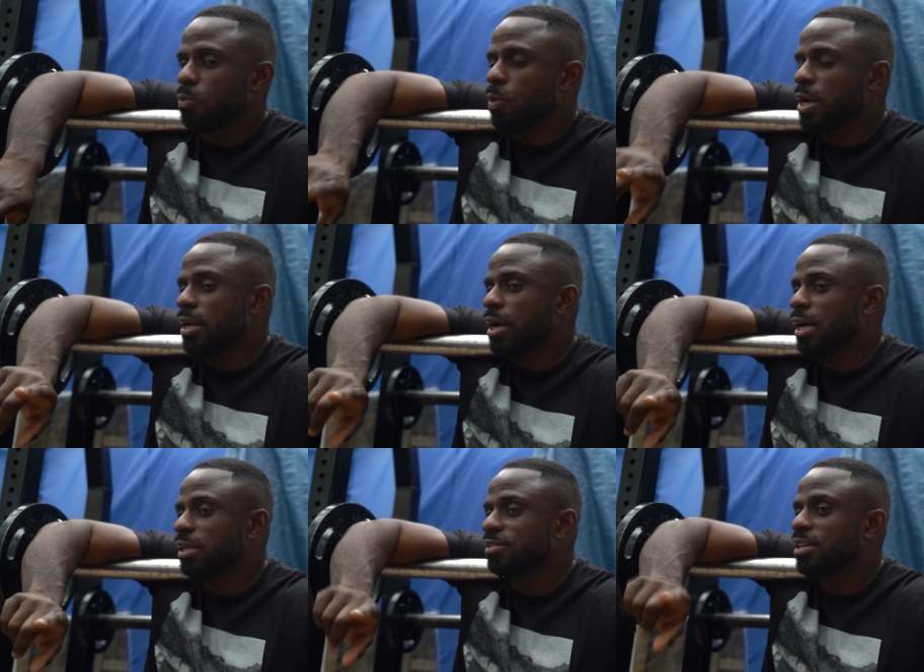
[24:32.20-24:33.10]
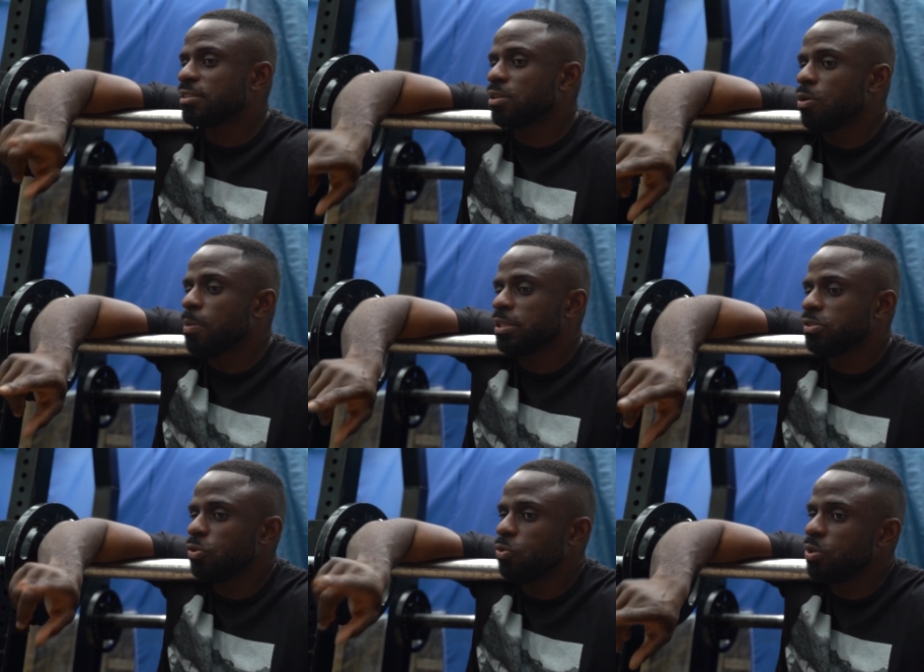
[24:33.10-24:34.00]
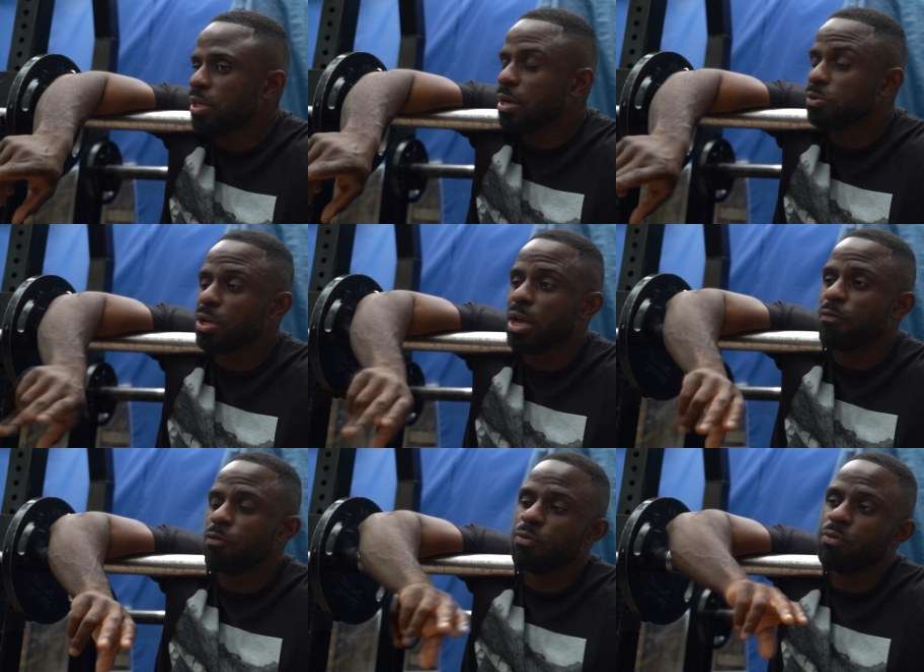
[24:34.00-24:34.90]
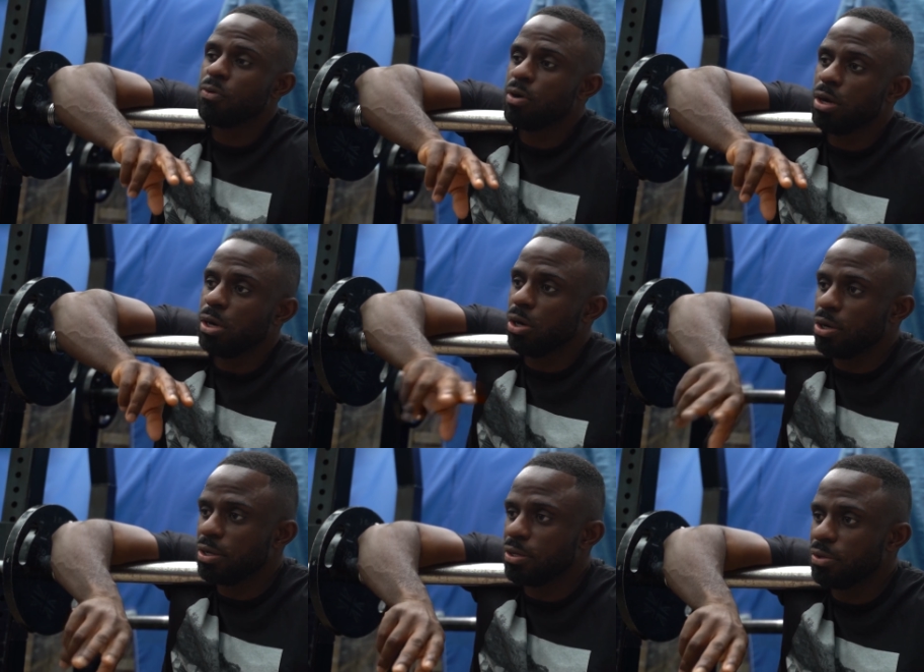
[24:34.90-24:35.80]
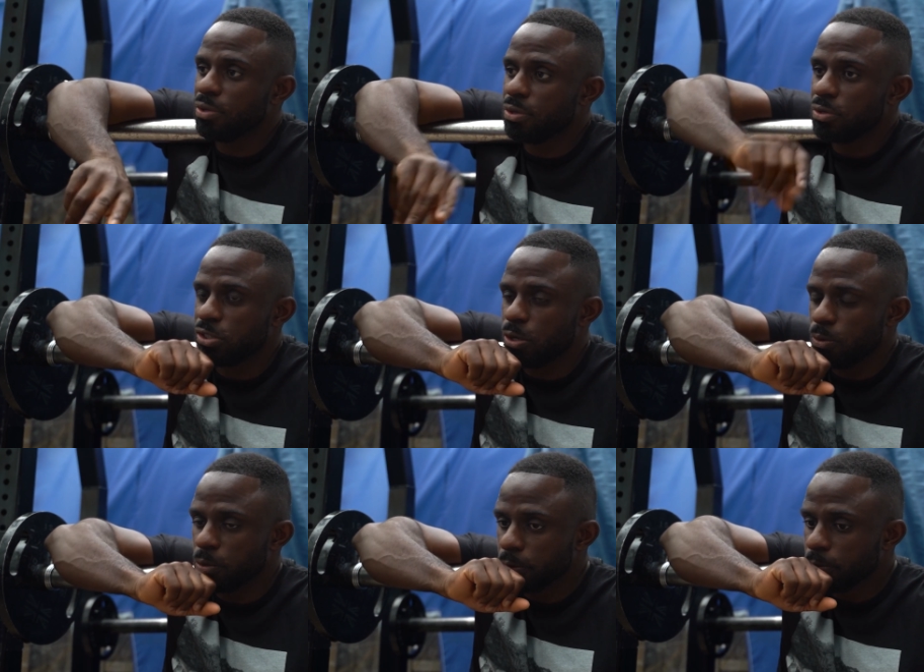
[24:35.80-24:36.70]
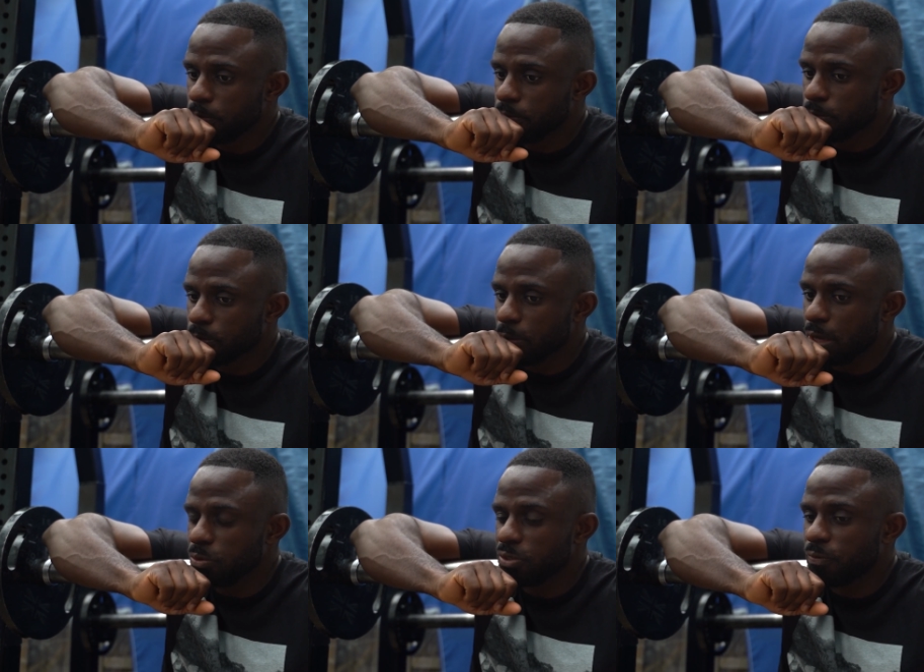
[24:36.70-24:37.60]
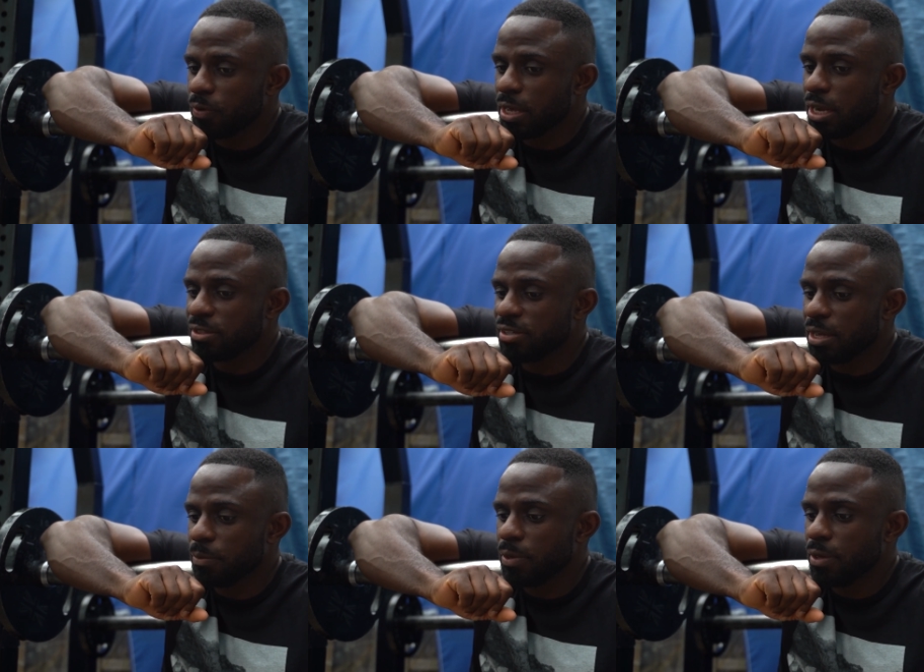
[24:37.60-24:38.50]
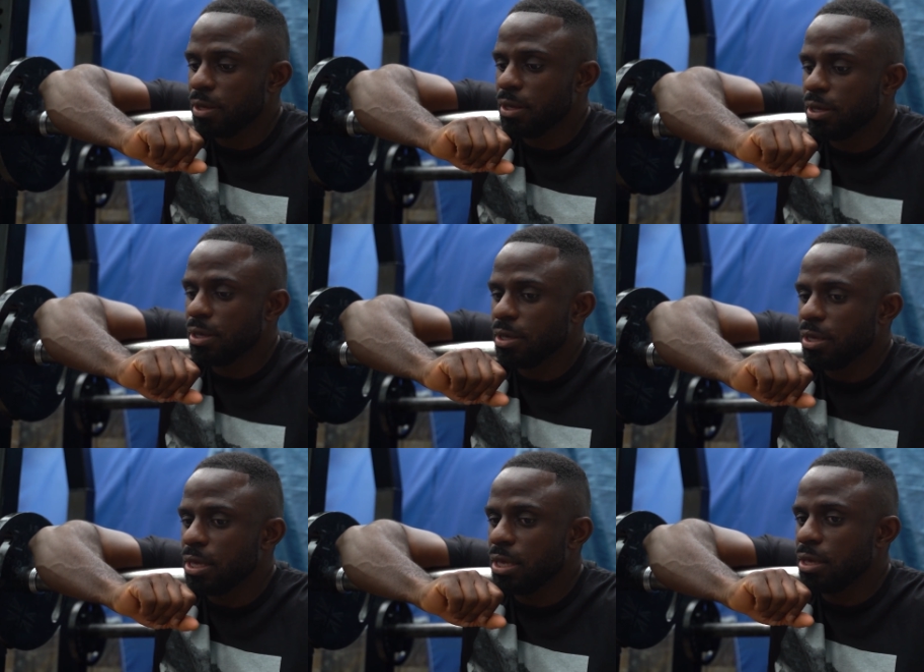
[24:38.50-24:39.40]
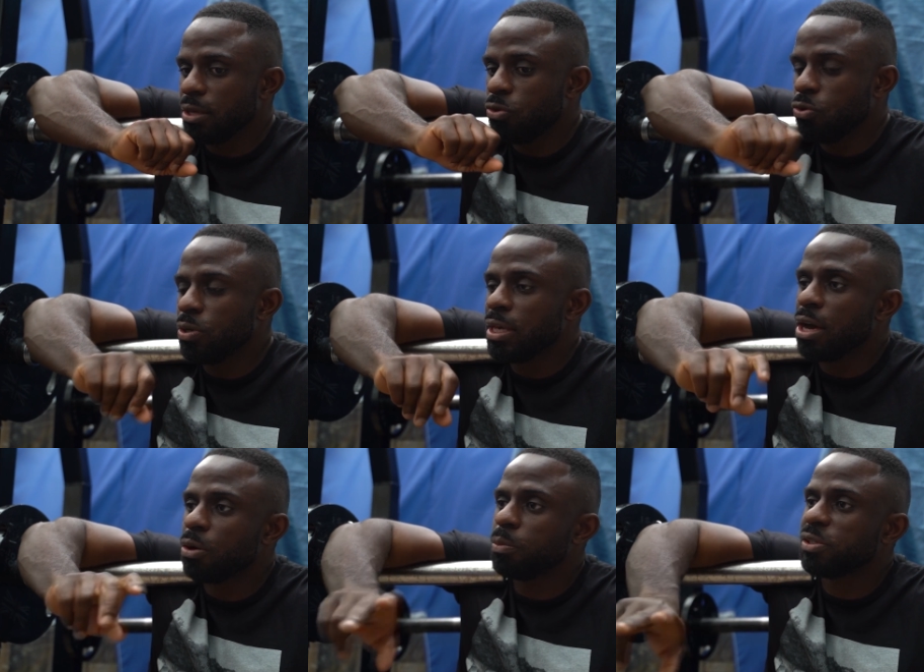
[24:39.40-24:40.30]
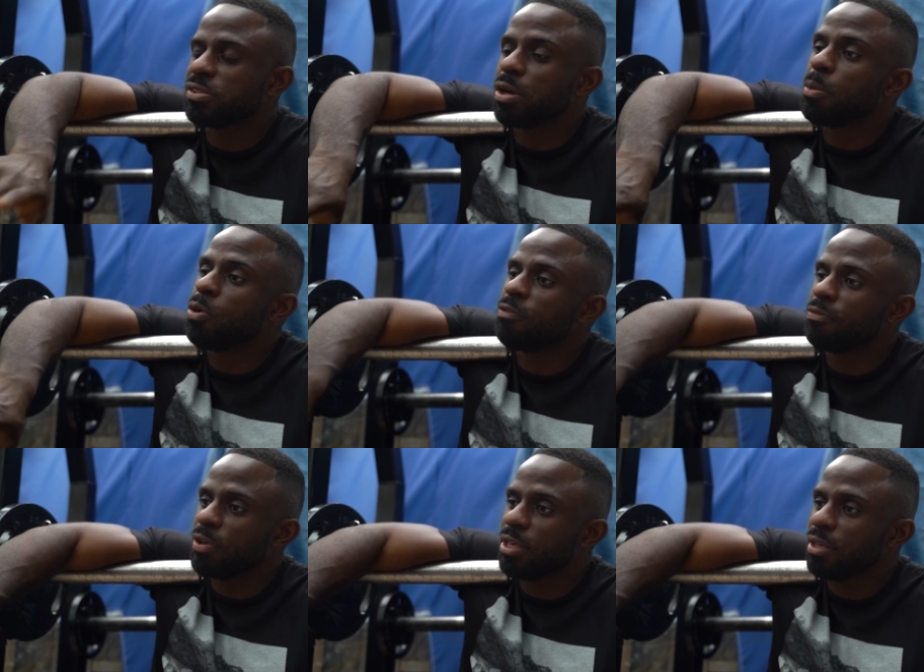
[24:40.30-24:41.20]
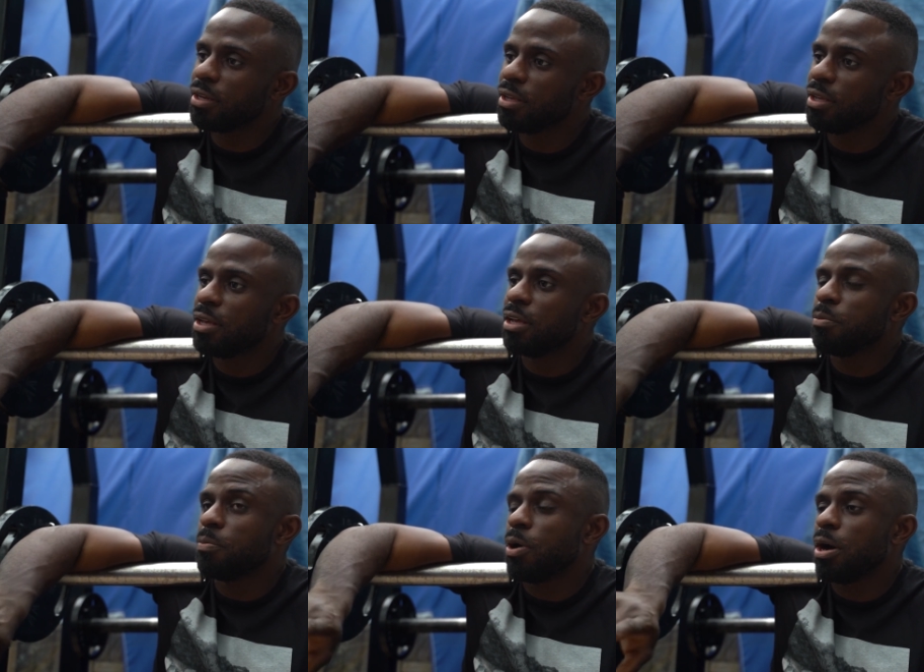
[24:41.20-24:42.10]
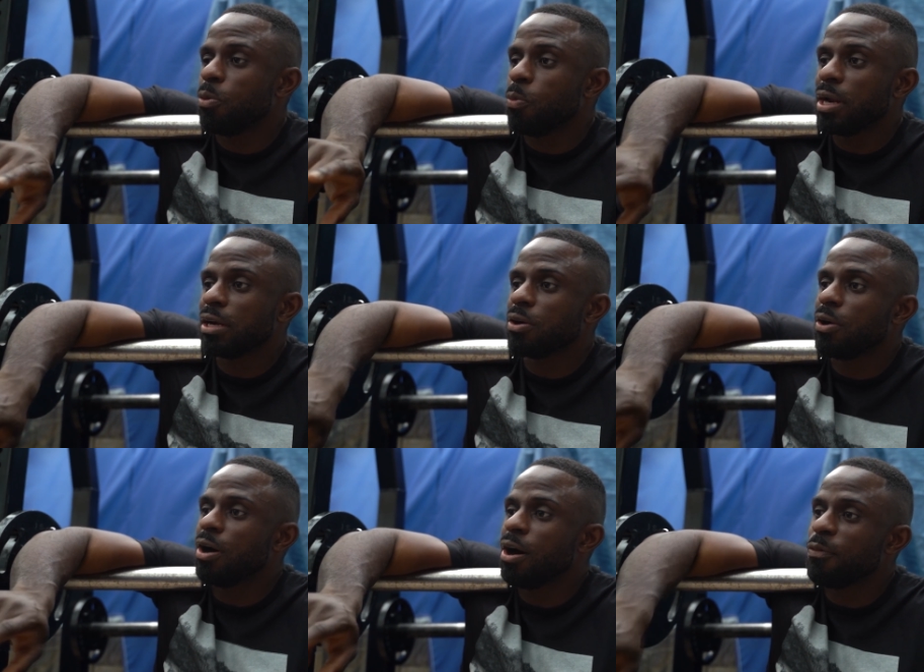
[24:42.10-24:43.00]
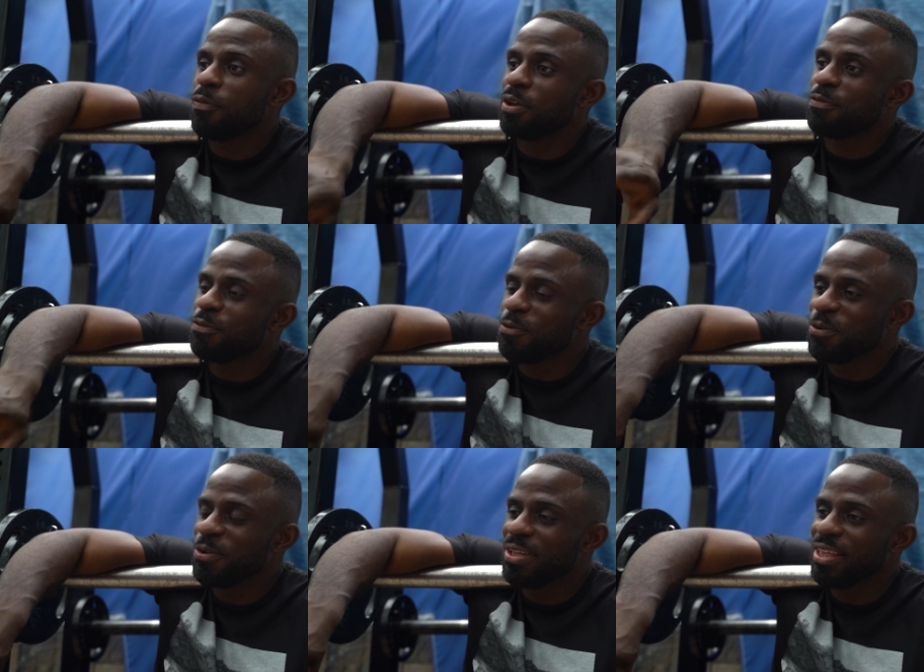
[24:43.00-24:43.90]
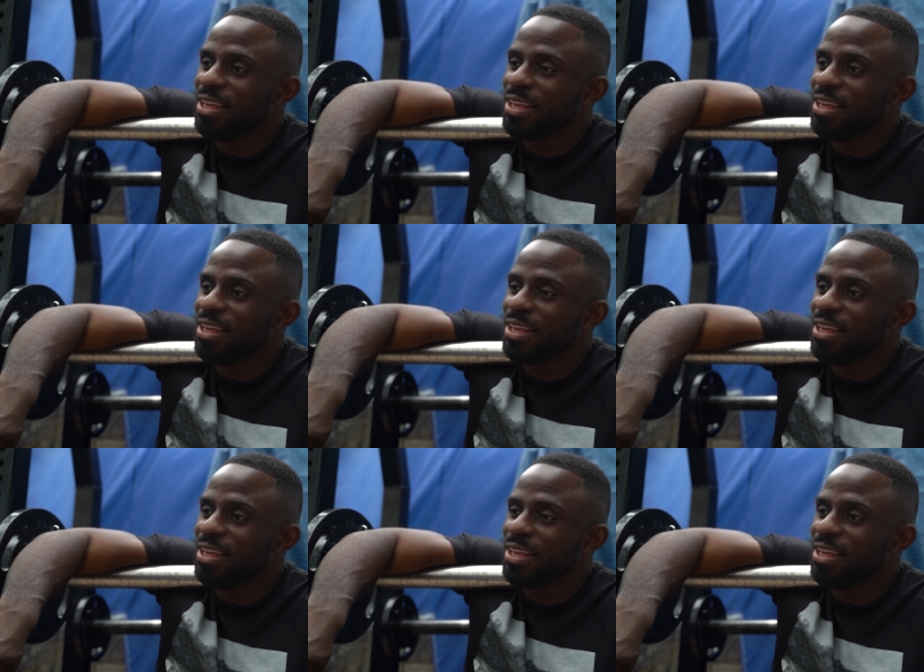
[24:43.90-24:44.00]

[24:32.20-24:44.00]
when I decided to go back to uni, I was going through a lot. So it was a thing at the time. Uni helped me stop overthinking, but when I got halfway through,